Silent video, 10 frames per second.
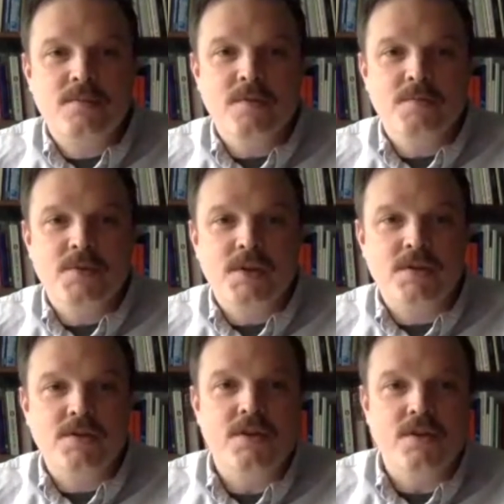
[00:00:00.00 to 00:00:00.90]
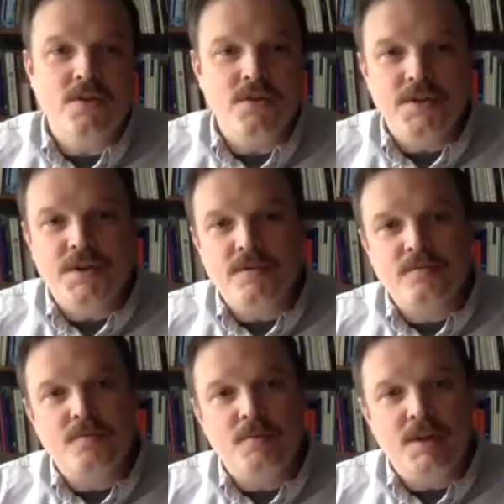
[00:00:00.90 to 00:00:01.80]
in particular, in early
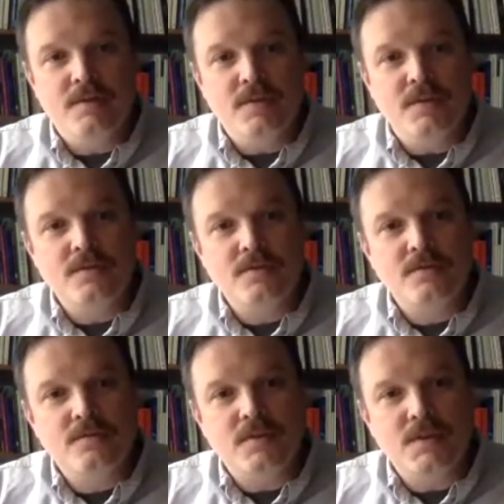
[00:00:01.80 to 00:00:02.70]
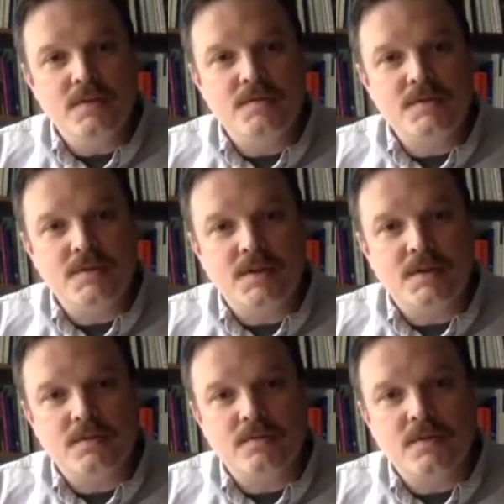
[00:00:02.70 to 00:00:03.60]
medieval reliefs. Like,
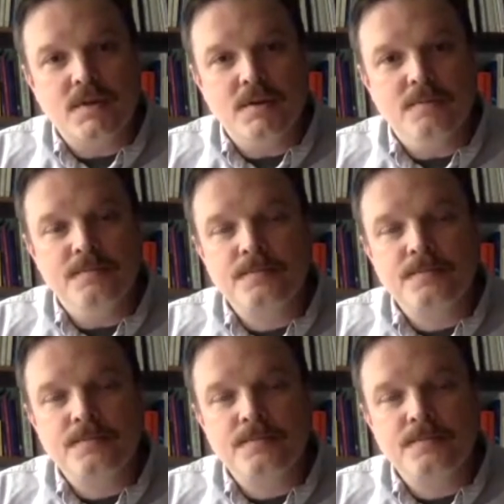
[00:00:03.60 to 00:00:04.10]
um,